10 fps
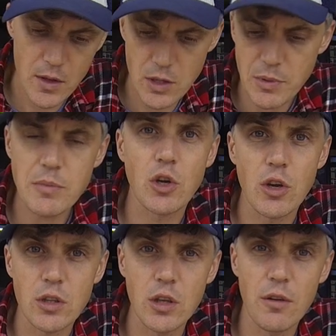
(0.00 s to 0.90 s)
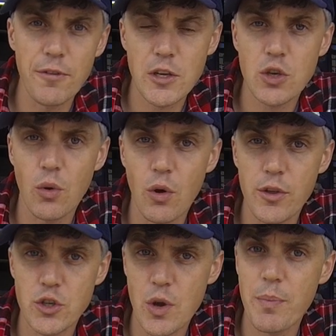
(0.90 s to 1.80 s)
Sometimes they'll cook the fish or
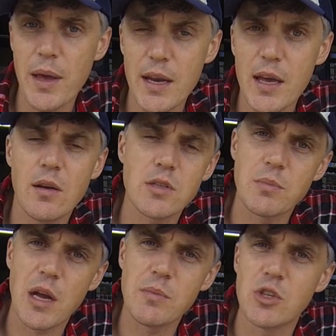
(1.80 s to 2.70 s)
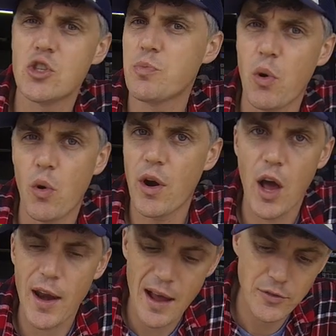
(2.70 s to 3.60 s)
the shrimp in it, sometimes they'll just pour it
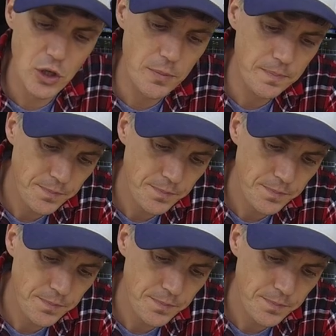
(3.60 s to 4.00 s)
on after.